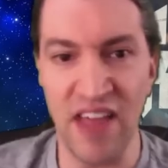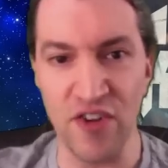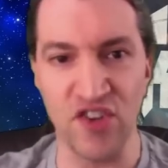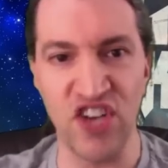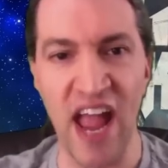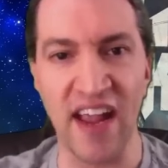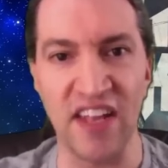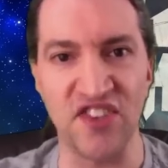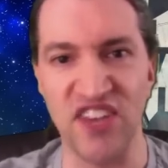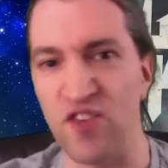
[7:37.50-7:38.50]
leather
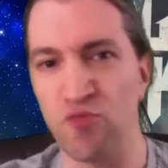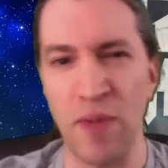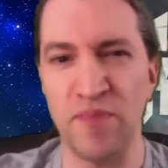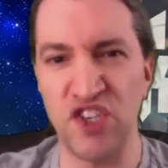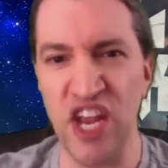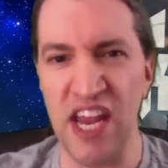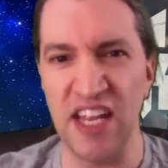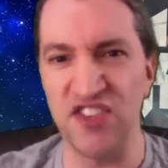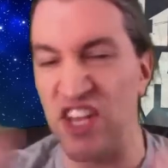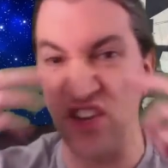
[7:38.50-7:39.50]
jackets and ripped
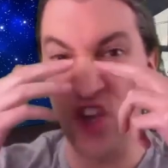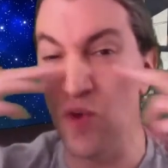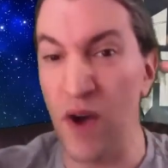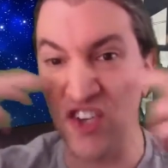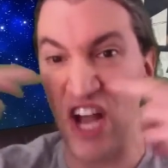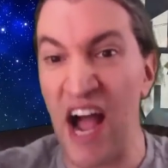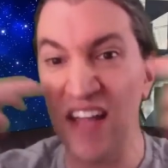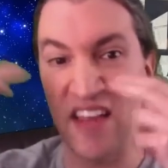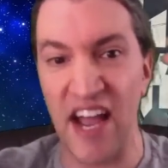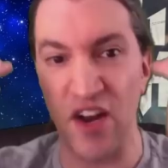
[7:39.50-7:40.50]
jeans and too much
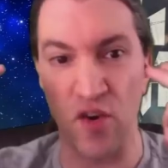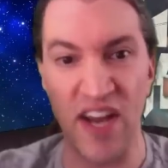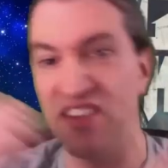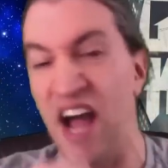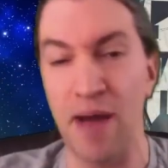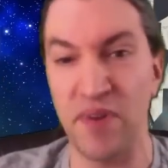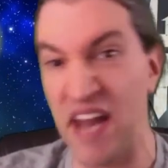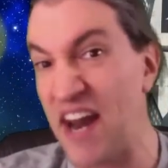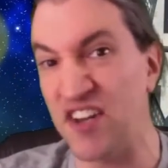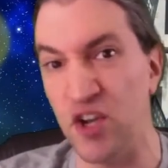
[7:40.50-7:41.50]
eyeliner and cop
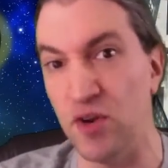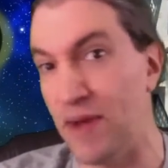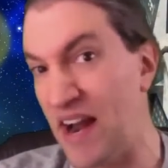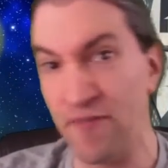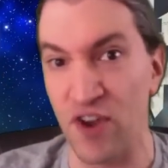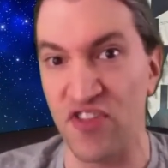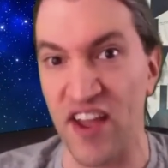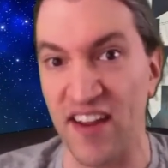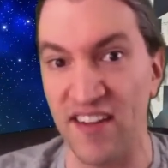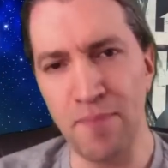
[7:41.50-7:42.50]
an attitude about
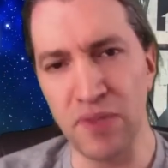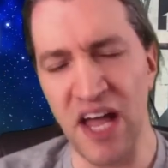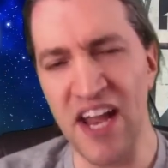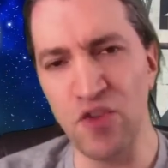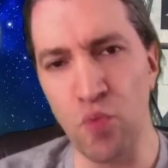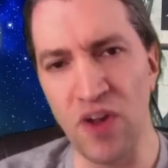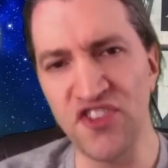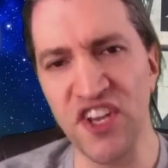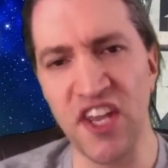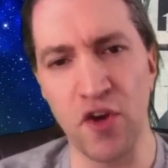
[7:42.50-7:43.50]
everything. They blind
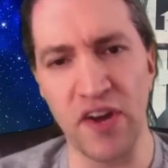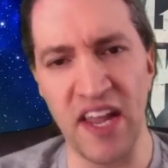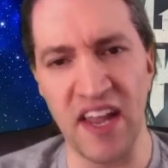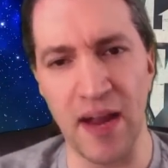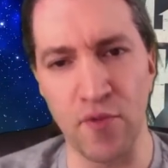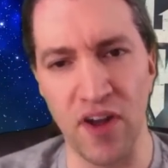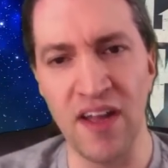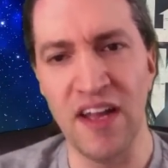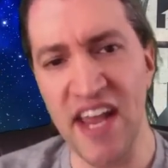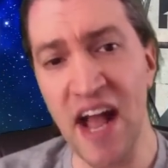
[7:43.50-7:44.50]
one security
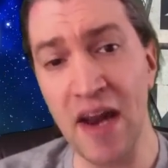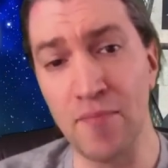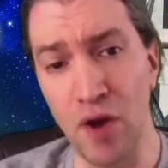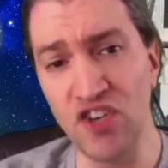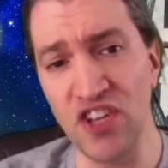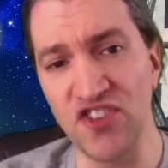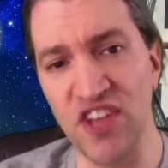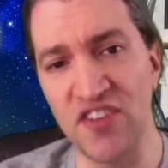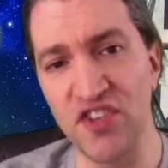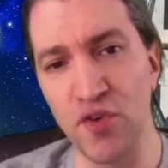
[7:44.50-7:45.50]
camera, take out a motion
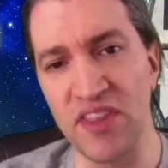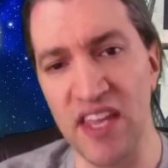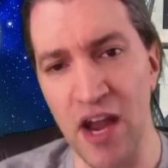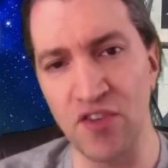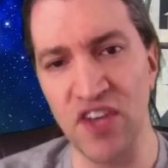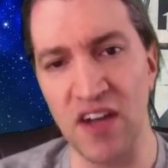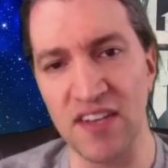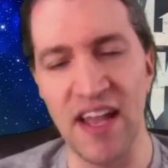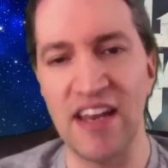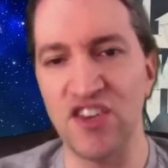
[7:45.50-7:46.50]
sensor in the air
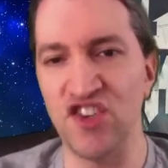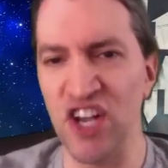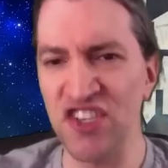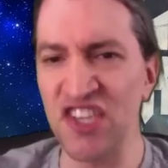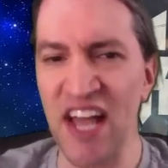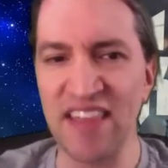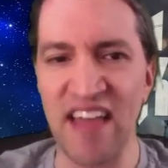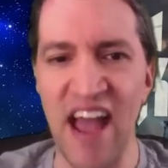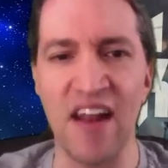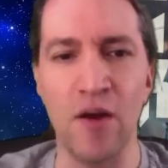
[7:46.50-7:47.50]
duct, and just like
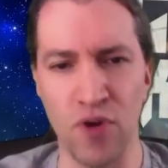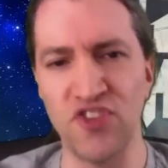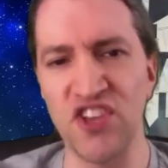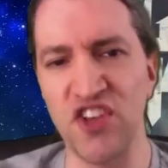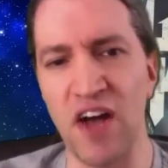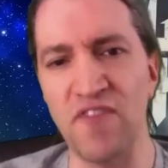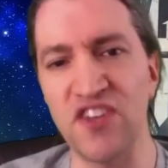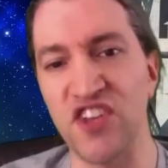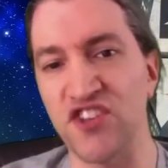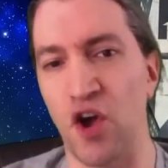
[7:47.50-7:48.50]
that, Bruce's
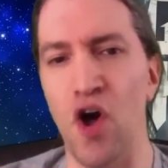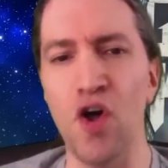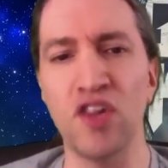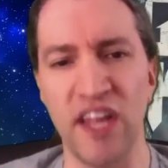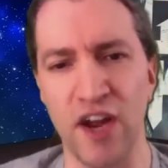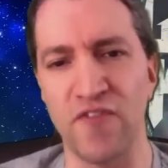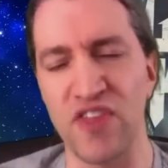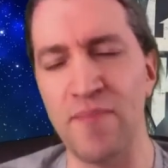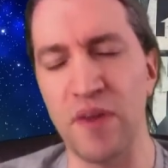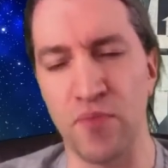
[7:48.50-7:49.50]
office is all clear for
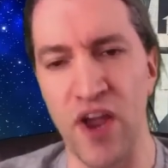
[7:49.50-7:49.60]
them to